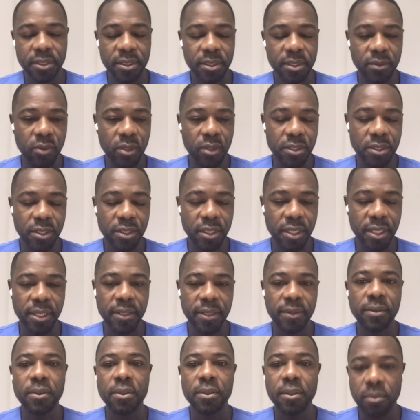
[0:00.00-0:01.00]
once
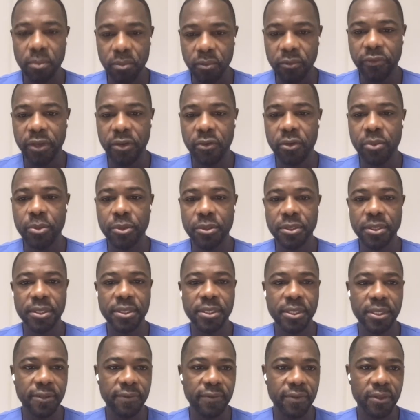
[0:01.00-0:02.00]
again, very
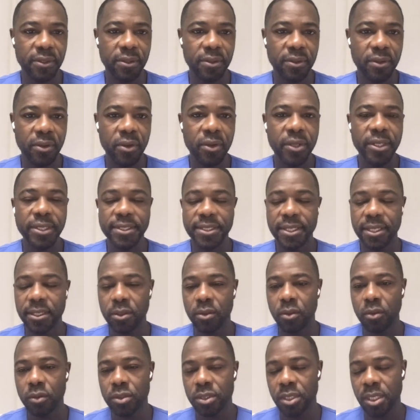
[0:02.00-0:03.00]
positive early
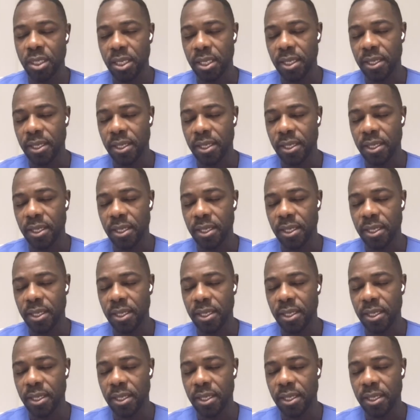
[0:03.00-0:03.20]
signals